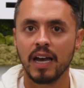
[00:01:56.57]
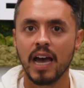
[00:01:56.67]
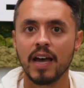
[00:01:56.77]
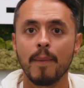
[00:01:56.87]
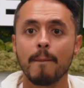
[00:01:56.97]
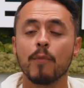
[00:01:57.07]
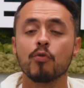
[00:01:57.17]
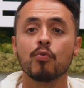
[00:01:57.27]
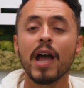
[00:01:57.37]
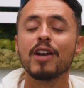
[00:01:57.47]
had
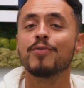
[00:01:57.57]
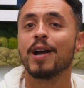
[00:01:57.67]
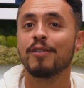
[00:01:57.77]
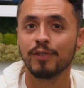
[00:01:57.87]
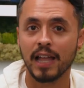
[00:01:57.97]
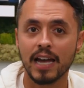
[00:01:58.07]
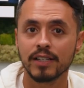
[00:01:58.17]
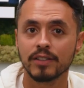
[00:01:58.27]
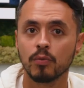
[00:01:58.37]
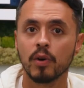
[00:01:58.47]
red red
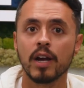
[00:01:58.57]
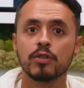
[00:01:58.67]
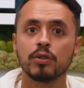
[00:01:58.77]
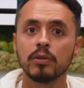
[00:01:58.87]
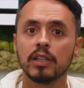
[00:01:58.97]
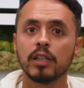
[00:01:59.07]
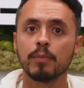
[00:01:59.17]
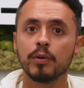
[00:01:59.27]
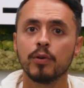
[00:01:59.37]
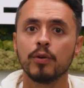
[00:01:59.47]
flags, whereas Zulily,
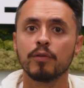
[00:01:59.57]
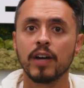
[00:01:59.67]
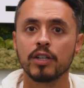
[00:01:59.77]
Boohoo, and